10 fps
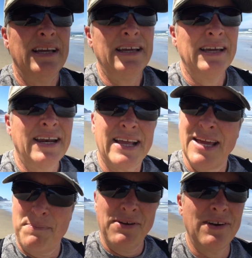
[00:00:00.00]
And I
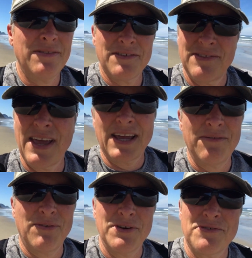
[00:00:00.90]
kept hearing this
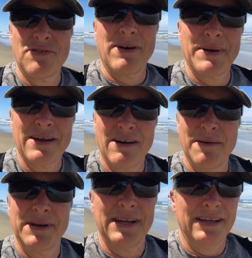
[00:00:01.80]
nagging voice to write my
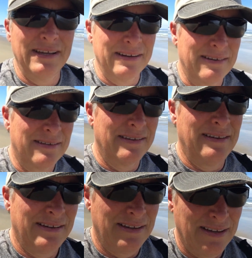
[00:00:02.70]
comedy and
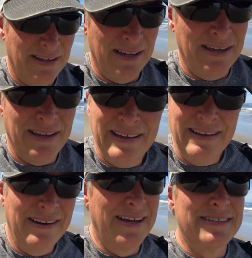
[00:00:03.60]

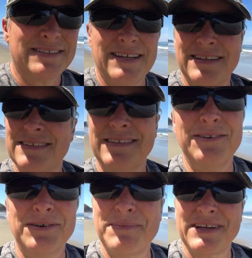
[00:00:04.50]
you know, I just thought that
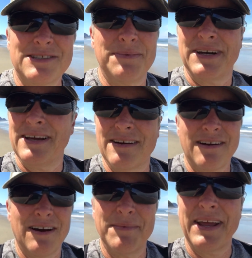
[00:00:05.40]
no one makes money on
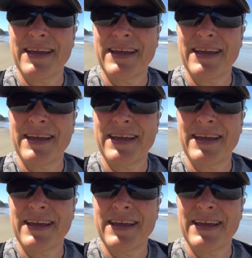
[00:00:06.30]
comedy.